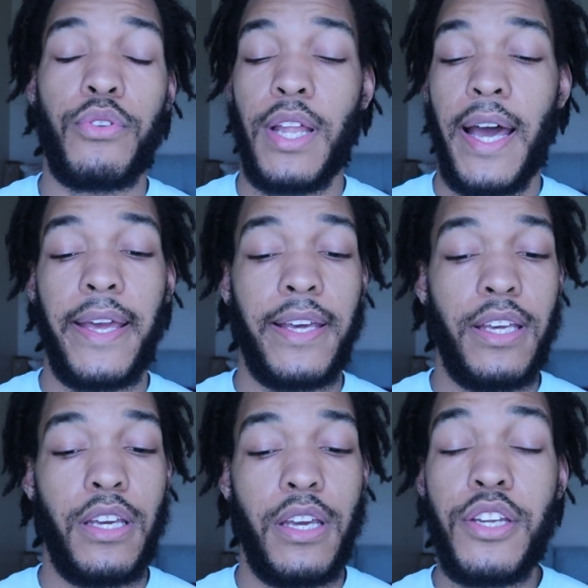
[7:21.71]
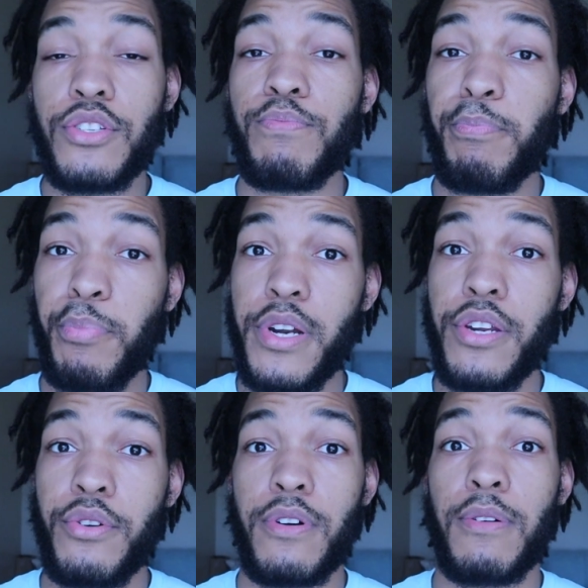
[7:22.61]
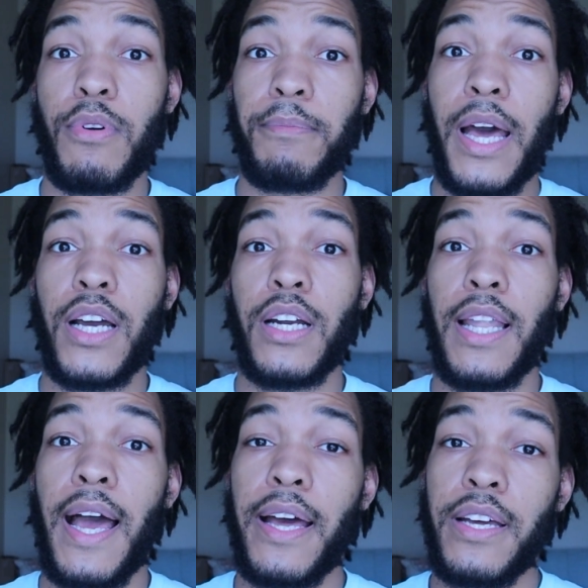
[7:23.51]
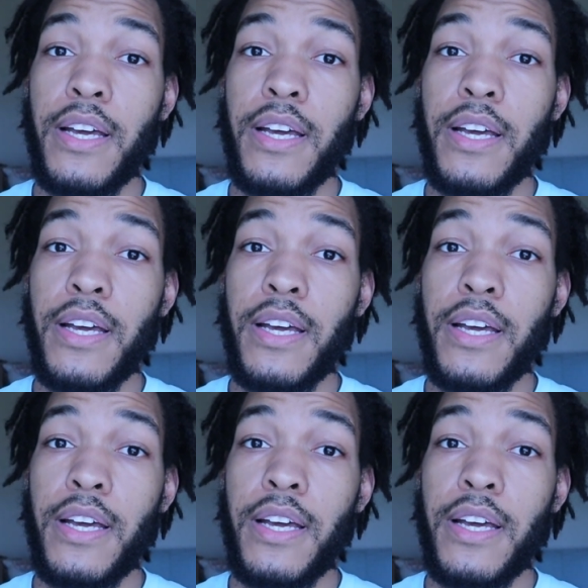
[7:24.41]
Like it is pretty durable, I'm not gonna lie.